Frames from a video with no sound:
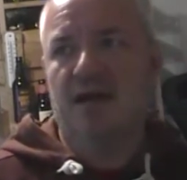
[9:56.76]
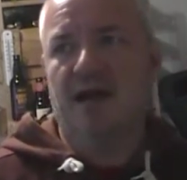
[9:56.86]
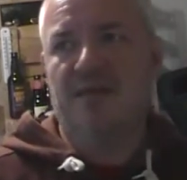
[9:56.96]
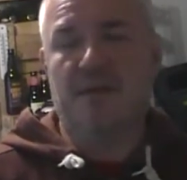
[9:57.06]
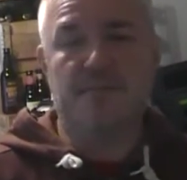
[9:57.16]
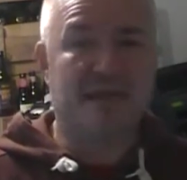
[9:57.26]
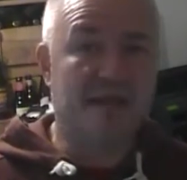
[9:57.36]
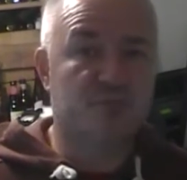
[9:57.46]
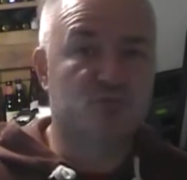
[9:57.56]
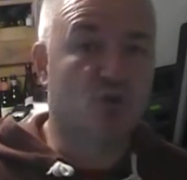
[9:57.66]
then be
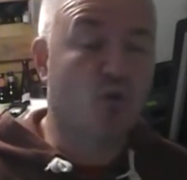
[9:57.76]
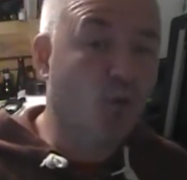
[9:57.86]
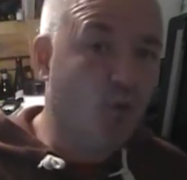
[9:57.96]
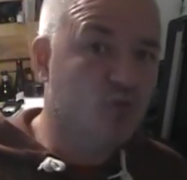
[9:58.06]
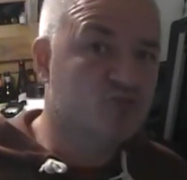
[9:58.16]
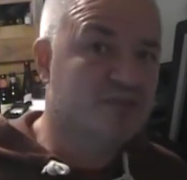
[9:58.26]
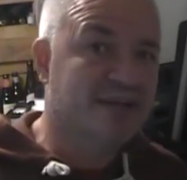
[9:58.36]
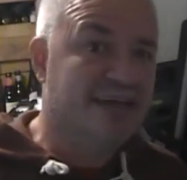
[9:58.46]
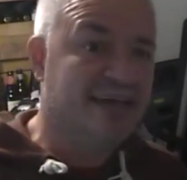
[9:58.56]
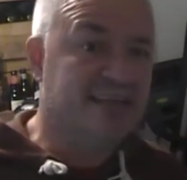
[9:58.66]
able to order
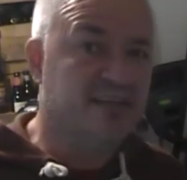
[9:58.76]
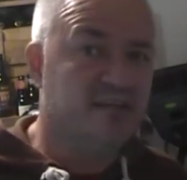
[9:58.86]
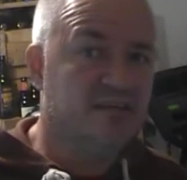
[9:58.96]
it in,